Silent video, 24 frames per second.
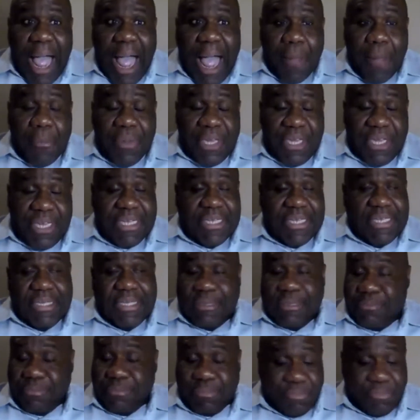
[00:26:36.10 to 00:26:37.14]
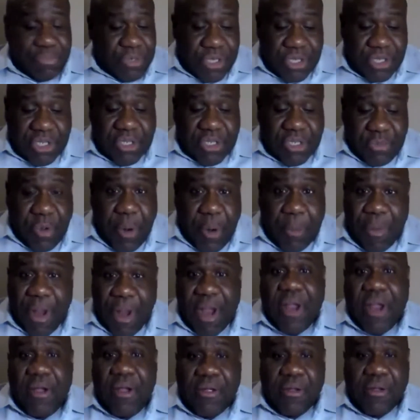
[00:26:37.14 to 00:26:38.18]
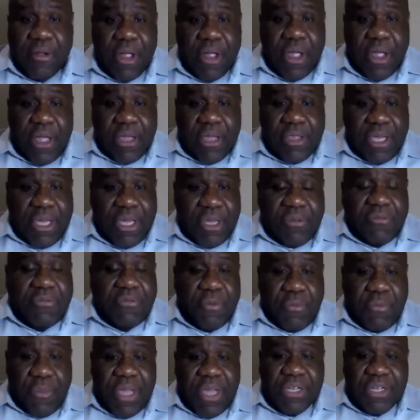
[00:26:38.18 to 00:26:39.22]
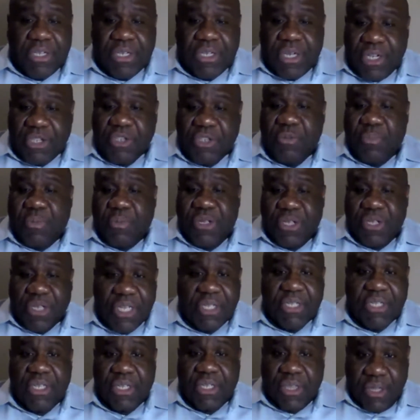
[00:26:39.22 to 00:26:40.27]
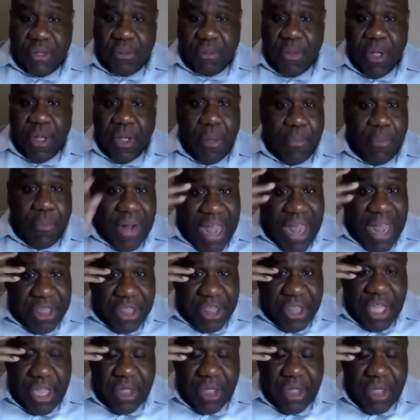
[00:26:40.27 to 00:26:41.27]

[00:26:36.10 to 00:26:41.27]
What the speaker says: job is just to prepare the information that you present to them. But I